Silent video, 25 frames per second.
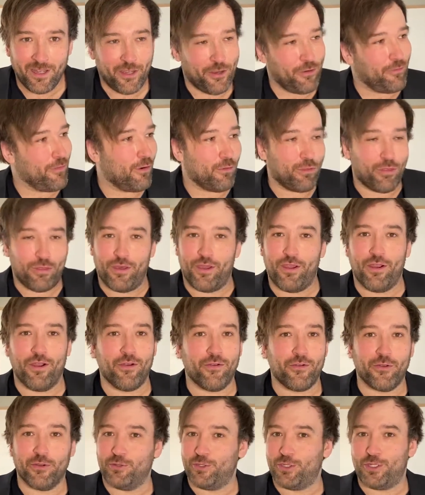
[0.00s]
You're out
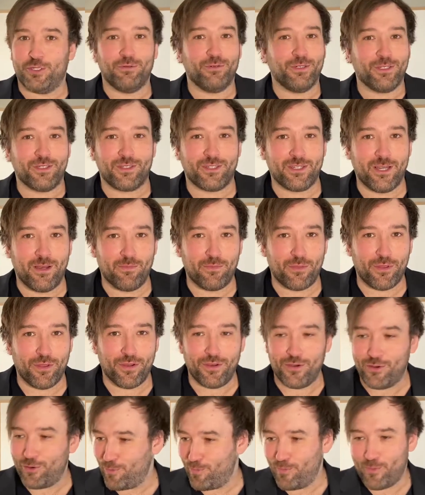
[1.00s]
there, you're doing
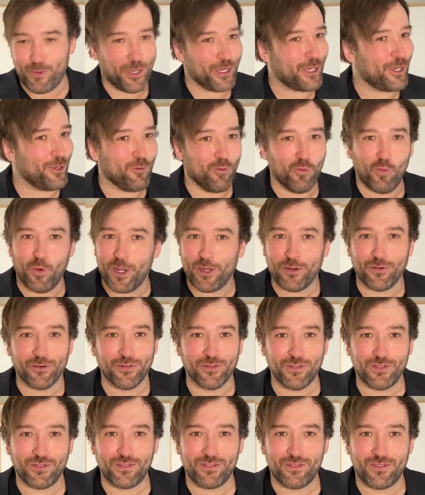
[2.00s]
something, you're picking
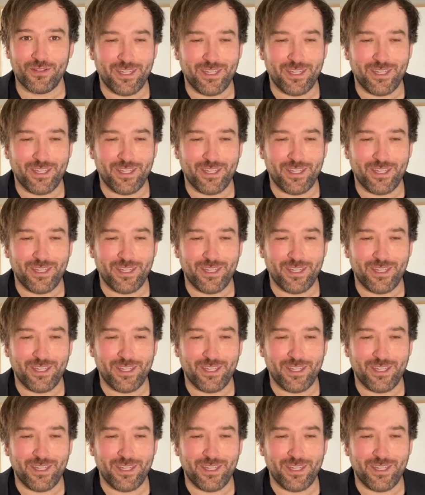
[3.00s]
winners.